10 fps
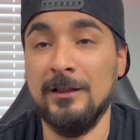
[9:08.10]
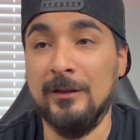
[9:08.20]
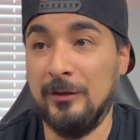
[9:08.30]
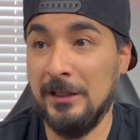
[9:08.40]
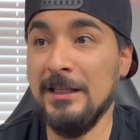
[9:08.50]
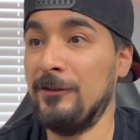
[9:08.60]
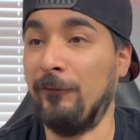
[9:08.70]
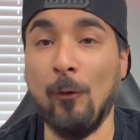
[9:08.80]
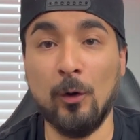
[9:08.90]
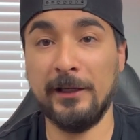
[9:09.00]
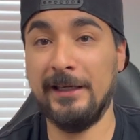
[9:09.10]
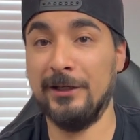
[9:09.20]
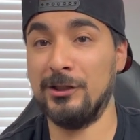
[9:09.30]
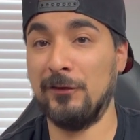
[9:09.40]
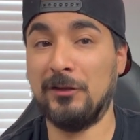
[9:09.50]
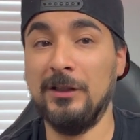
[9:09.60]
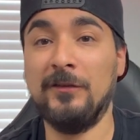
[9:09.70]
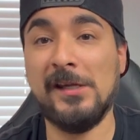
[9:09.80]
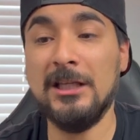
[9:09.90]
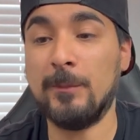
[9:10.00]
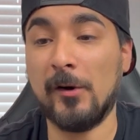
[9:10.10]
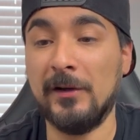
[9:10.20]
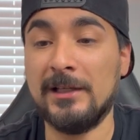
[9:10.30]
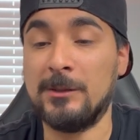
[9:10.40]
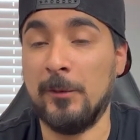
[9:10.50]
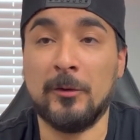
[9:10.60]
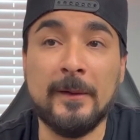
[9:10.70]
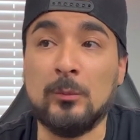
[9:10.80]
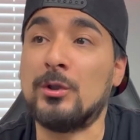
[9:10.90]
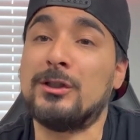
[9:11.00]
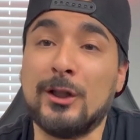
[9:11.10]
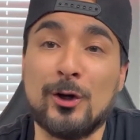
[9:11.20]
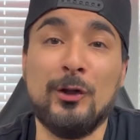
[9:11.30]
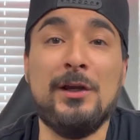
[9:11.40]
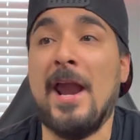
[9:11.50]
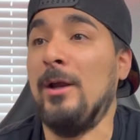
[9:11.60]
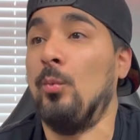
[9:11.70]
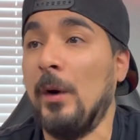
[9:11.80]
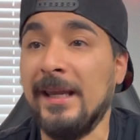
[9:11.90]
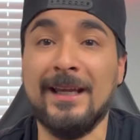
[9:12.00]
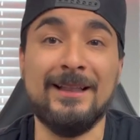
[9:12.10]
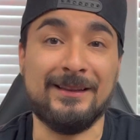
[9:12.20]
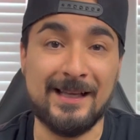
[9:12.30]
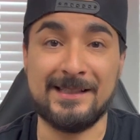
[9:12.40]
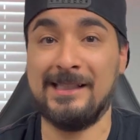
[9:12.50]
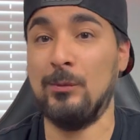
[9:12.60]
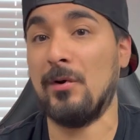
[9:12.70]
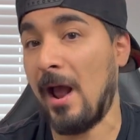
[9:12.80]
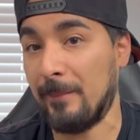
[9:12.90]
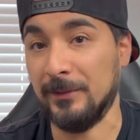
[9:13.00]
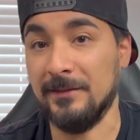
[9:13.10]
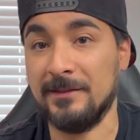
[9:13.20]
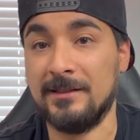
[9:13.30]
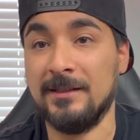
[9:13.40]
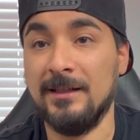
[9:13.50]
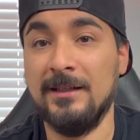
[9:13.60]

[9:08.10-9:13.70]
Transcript: These 4 years of the Cliff Kingsbury experiment was literally a wing it, let's see what happens.